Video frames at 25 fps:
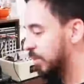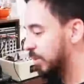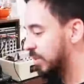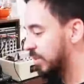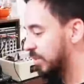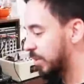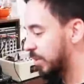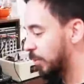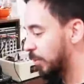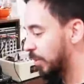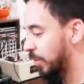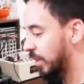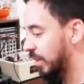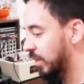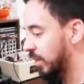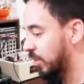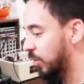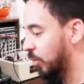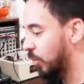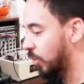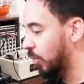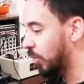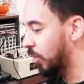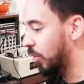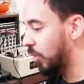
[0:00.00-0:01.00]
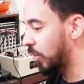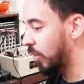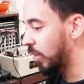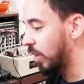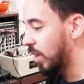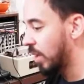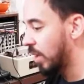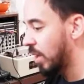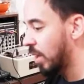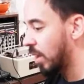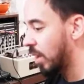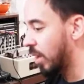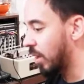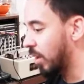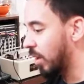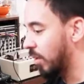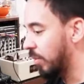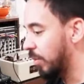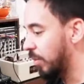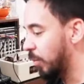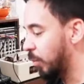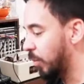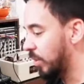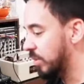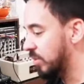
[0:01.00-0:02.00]
of the ones that are really cool
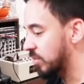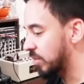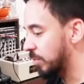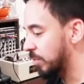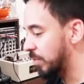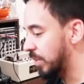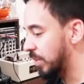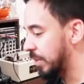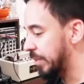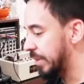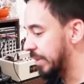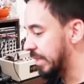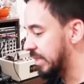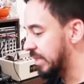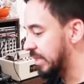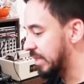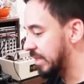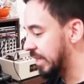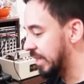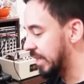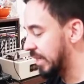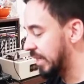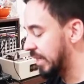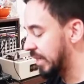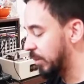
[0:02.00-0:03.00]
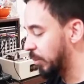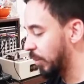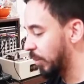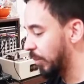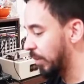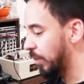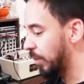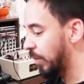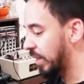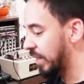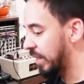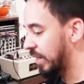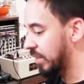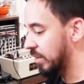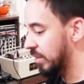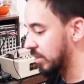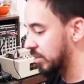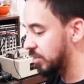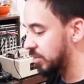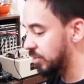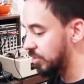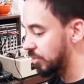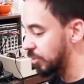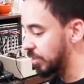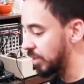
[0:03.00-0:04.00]
are the ones from BBC where we went in
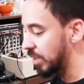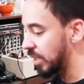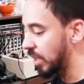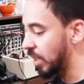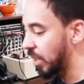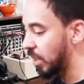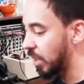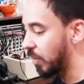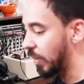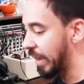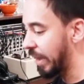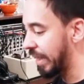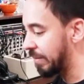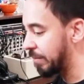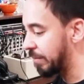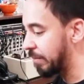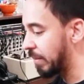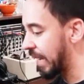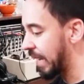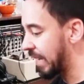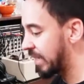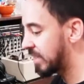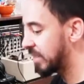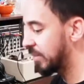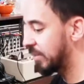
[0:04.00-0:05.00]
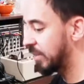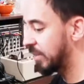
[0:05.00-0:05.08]
the studio and mic'd